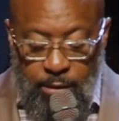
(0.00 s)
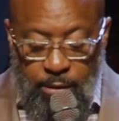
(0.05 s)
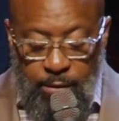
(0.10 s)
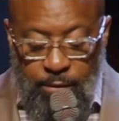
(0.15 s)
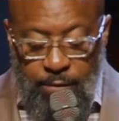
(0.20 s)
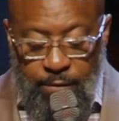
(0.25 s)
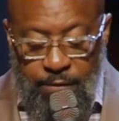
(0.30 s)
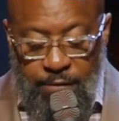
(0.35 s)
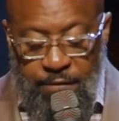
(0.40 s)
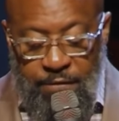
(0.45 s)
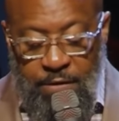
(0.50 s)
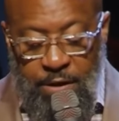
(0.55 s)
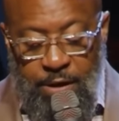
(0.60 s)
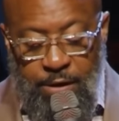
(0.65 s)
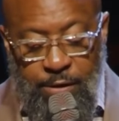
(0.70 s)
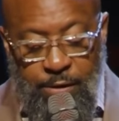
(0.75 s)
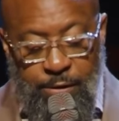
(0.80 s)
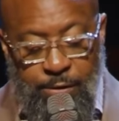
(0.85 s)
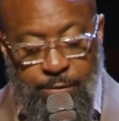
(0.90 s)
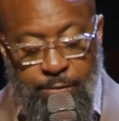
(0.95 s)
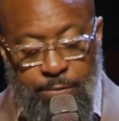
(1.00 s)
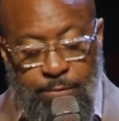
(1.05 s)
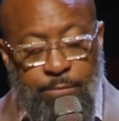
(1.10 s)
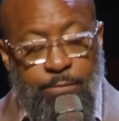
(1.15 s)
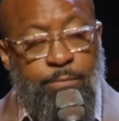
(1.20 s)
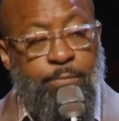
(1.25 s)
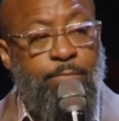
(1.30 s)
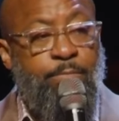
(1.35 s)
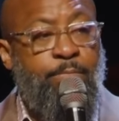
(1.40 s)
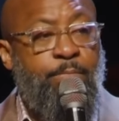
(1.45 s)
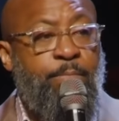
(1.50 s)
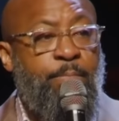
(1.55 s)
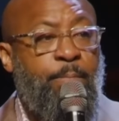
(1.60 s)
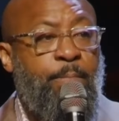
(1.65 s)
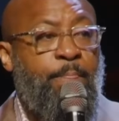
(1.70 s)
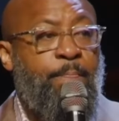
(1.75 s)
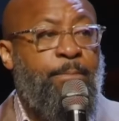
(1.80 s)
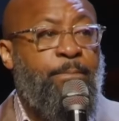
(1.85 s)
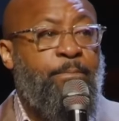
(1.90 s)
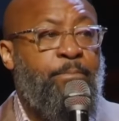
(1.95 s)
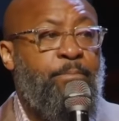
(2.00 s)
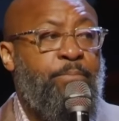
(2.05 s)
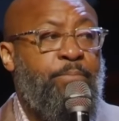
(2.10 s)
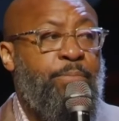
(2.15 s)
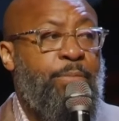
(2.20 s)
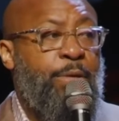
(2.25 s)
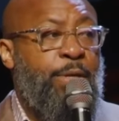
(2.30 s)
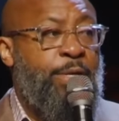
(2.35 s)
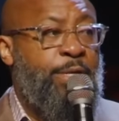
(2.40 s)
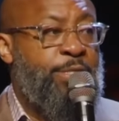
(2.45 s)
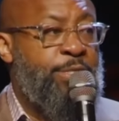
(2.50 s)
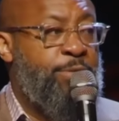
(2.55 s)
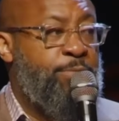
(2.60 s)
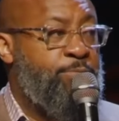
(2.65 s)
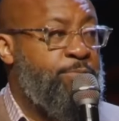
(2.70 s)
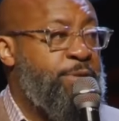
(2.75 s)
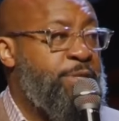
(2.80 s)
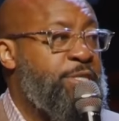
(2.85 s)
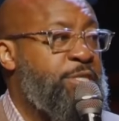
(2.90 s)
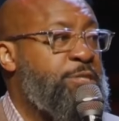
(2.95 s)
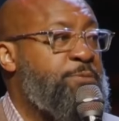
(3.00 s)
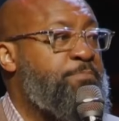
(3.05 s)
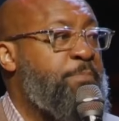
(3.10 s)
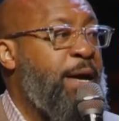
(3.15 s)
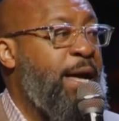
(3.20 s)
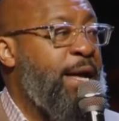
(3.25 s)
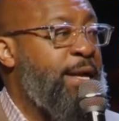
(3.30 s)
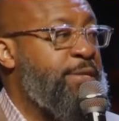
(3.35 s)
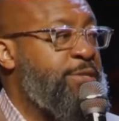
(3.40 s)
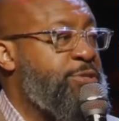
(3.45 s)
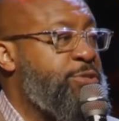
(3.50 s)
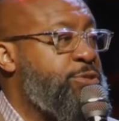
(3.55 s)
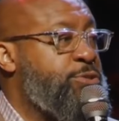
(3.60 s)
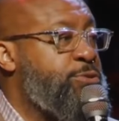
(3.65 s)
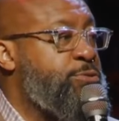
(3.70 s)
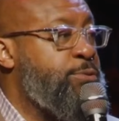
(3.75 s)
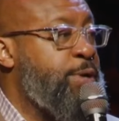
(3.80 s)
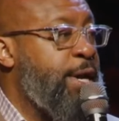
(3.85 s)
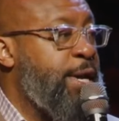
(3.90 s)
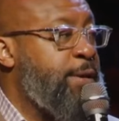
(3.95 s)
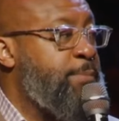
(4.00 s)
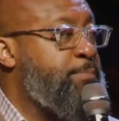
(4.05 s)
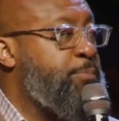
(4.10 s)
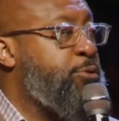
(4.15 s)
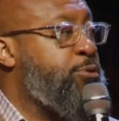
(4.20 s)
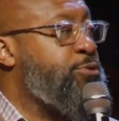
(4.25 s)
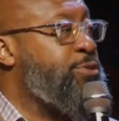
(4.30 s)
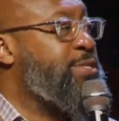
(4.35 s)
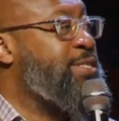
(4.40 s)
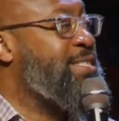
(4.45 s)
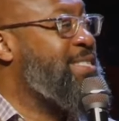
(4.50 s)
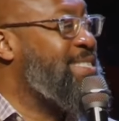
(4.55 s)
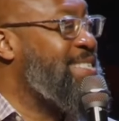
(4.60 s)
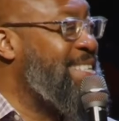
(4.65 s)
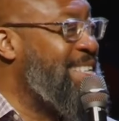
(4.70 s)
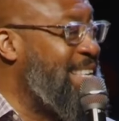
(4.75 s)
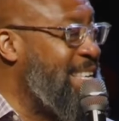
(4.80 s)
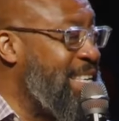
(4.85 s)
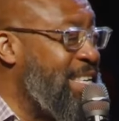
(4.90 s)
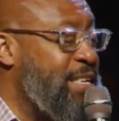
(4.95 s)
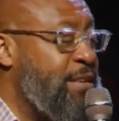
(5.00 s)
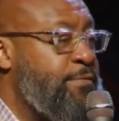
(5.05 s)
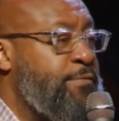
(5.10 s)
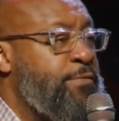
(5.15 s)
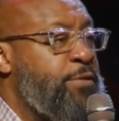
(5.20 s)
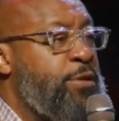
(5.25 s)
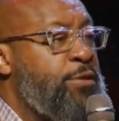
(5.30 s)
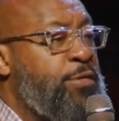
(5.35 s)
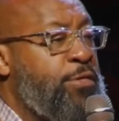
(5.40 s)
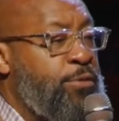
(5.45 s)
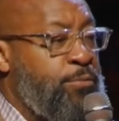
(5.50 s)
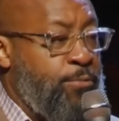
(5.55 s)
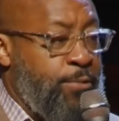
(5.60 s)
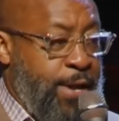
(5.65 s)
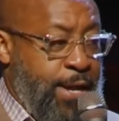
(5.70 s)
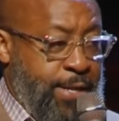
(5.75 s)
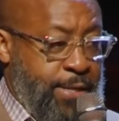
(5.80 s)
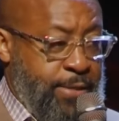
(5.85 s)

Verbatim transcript: fear is a response to a perceived threat.